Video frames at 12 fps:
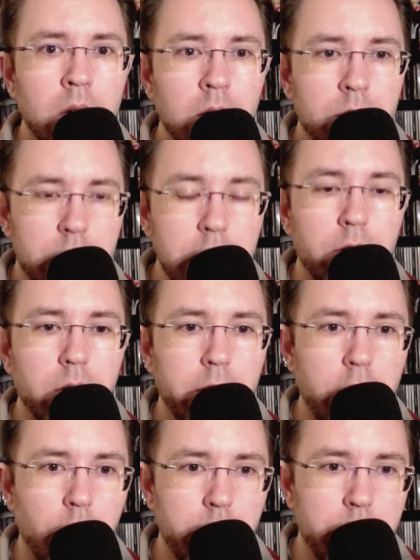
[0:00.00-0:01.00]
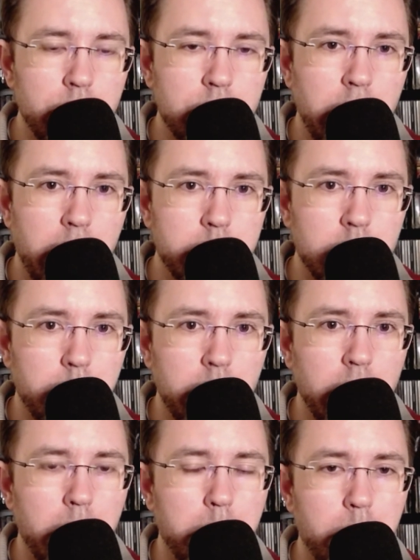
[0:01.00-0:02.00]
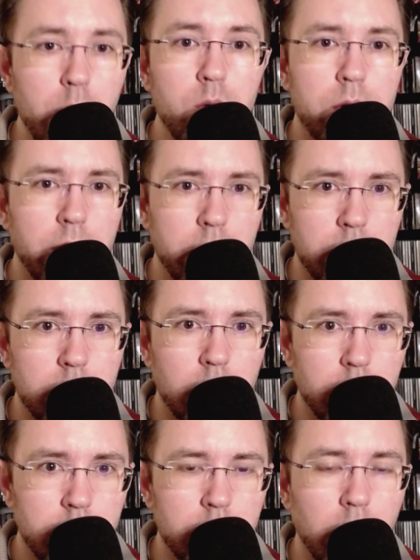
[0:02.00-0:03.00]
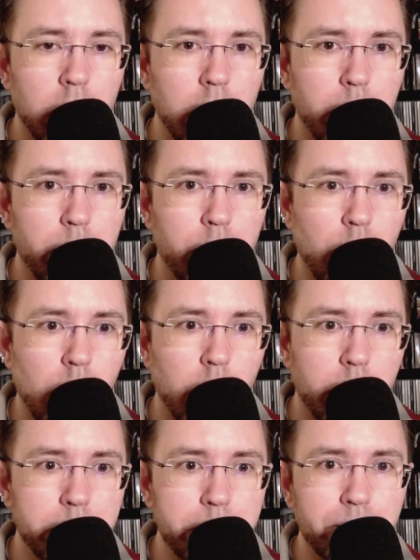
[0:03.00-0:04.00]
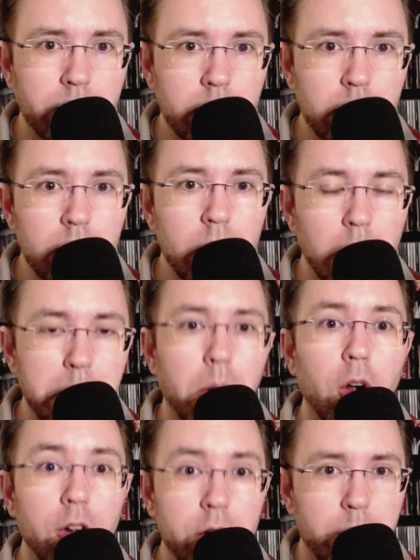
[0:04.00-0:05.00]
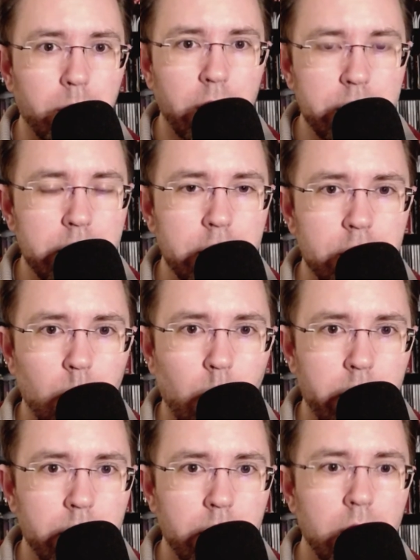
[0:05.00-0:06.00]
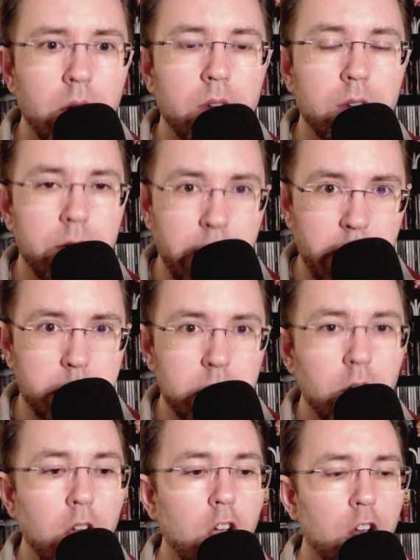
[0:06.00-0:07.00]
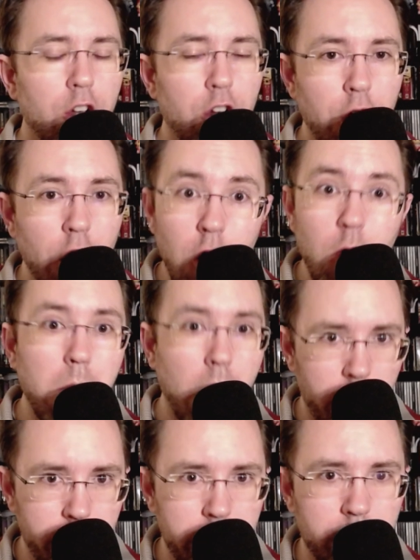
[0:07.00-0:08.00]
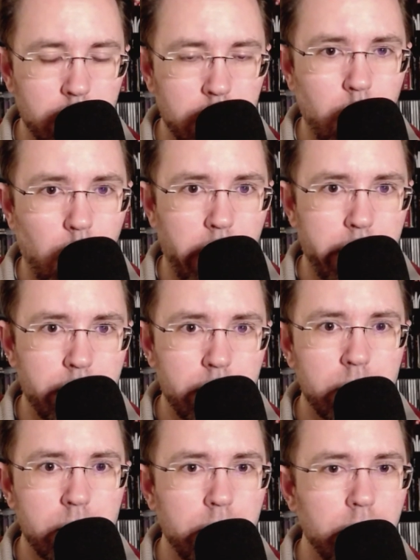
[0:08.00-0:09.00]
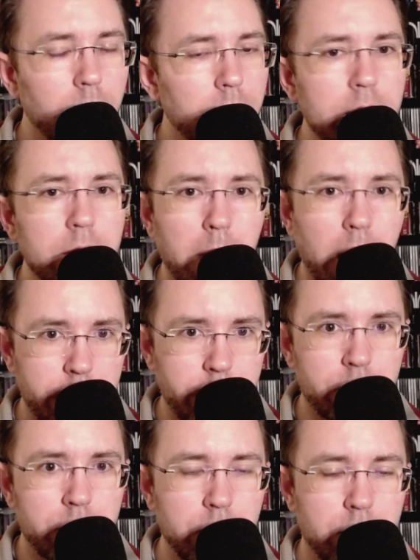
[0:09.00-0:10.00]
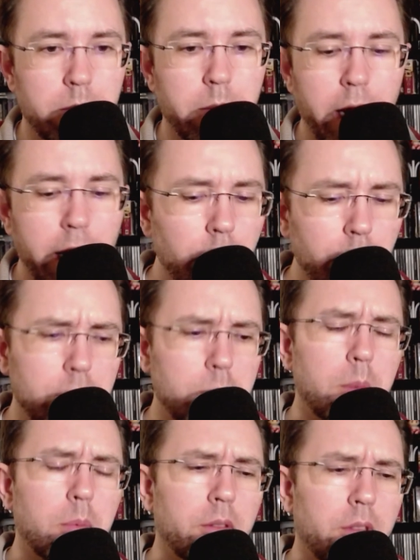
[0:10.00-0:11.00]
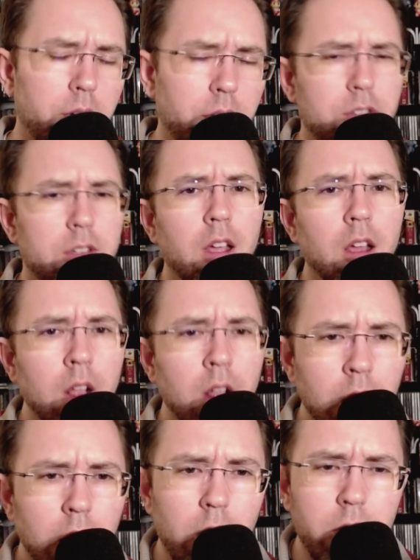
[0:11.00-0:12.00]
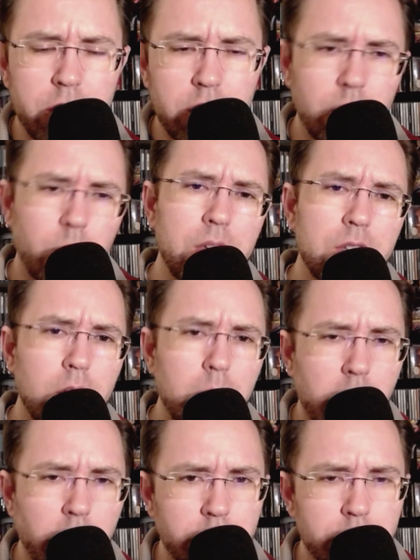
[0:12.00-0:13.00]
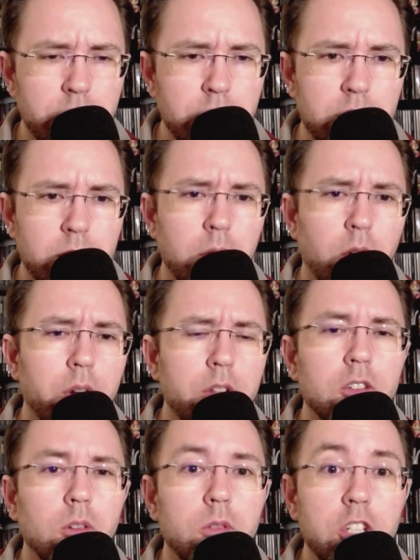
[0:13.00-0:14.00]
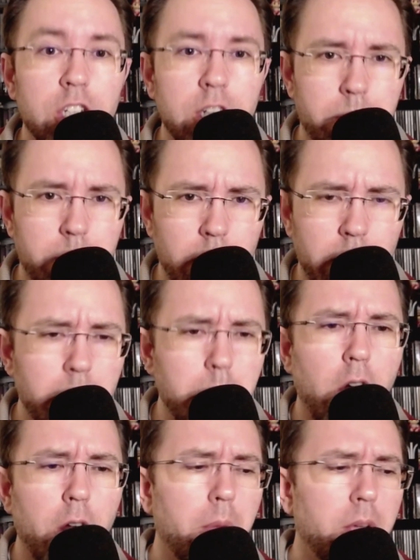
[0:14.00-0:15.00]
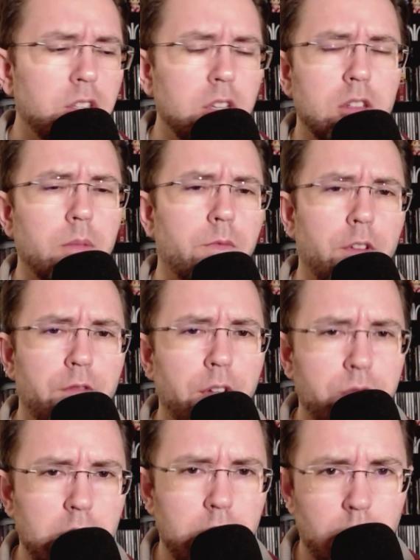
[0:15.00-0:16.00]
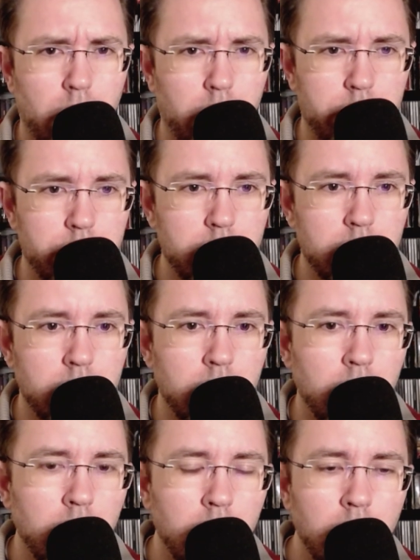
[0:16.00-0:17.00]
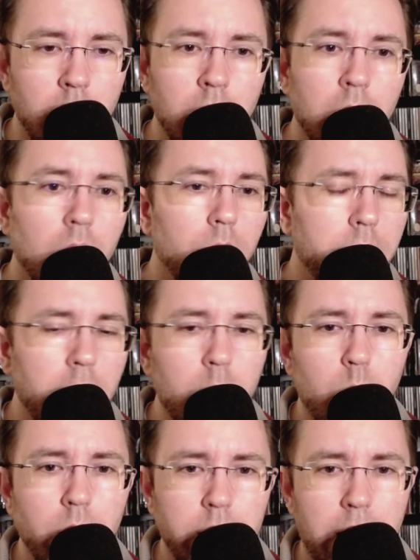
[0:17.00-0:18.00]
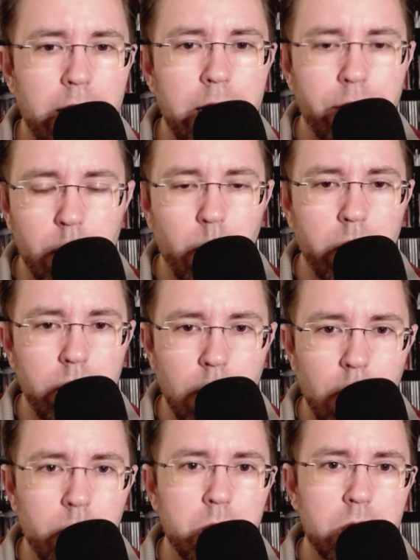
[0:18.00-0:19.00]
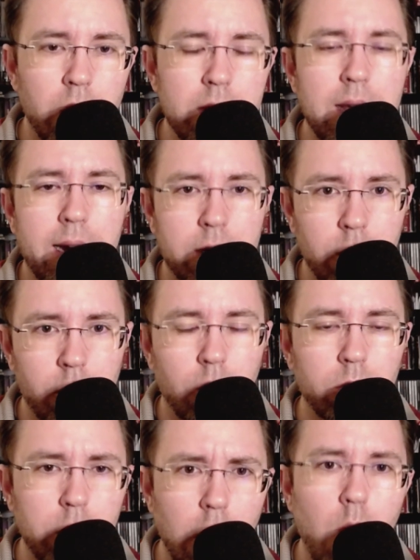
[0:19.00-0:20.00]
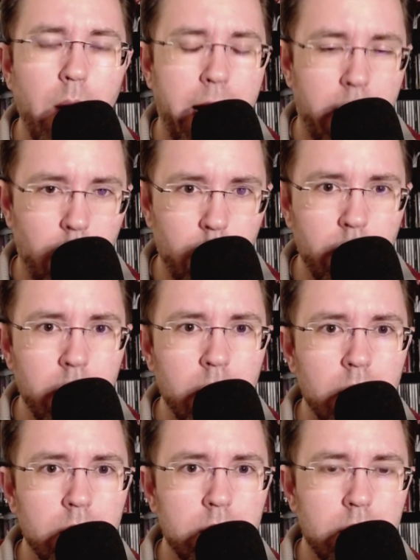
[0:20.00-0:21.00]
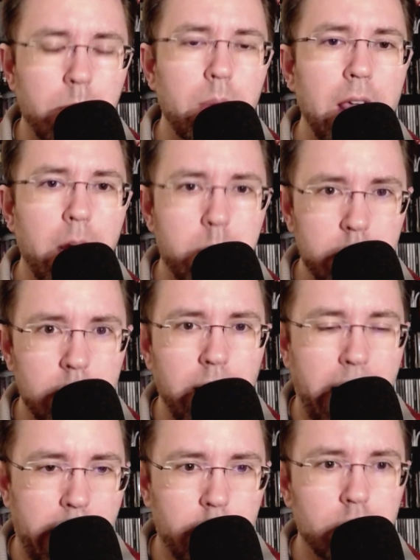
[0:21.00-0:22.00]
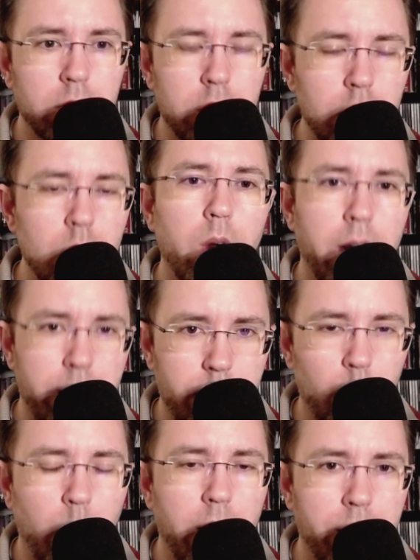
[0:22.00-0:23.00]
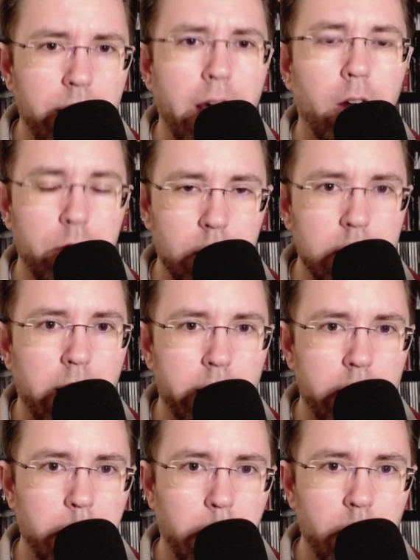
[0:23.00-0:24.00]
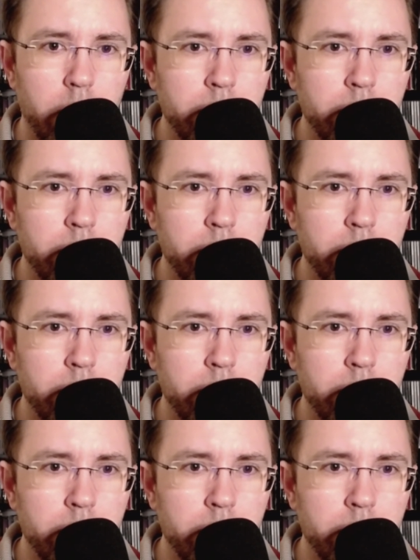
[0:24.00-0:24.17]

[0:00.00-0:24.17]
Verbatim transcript: Secretly coded this game to be a boot disk startup for burned PlayStation 1 games. No modding required. You don't need to mod your system. And I know there's people out there that say, oh, it's so easy to mod your system though, and it's so cheap. I can mod my system for $15. Okay, well, not everyone knows the technical know how to be able to actually do whatever, whatever the hell you're talking about.